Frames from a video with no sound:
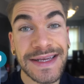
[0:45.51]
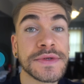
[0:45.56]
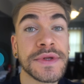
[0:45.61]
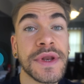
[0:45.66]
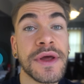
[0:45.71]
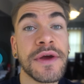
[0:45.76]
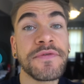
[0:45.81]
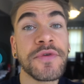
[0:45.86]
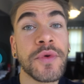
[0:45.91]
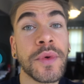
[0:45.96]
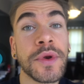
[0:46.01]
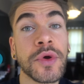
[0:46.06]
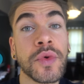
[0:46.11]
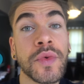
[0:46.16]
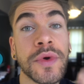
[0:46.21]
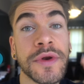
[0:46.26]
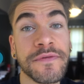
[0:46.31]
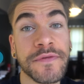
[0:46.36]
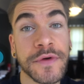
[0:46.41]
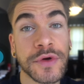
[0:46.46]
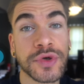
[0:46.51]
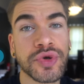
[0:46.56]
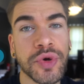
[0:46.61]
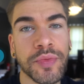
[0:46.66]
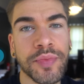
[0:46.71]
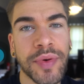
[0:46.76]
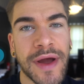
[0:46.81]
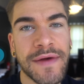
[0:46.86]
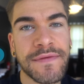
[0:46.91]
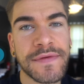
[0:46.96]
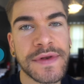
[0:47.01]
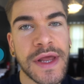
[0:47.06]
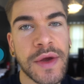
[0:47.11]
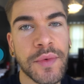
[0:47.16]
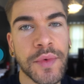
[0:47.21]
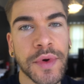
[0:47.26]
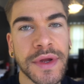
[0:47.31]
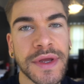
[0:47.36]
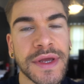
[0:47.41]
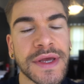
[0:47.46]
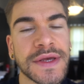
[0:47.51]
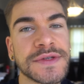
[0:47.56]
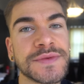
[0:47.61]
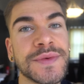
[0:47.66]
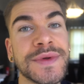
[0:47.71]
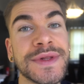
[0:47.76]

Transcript: So now if you're wondering what a virtual private network is,